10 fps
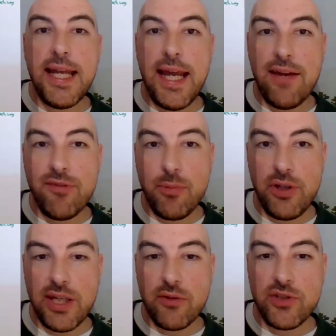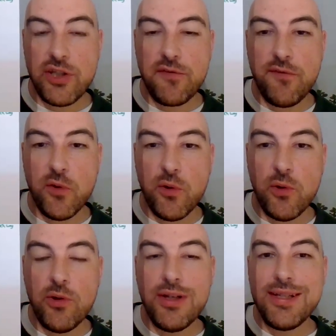Everybody else is
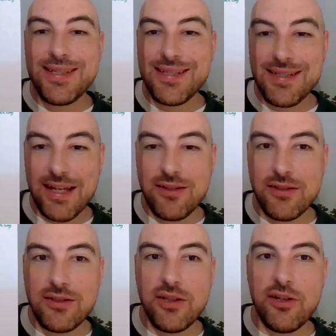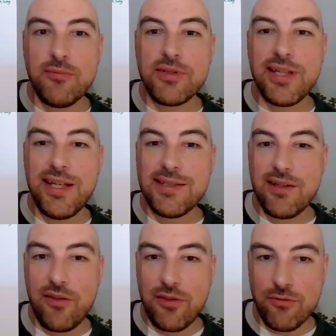4. Standard terms is
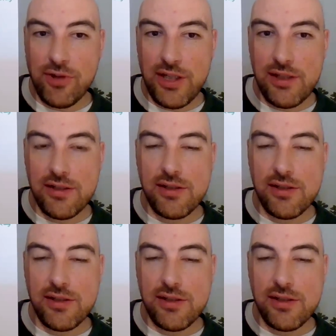3.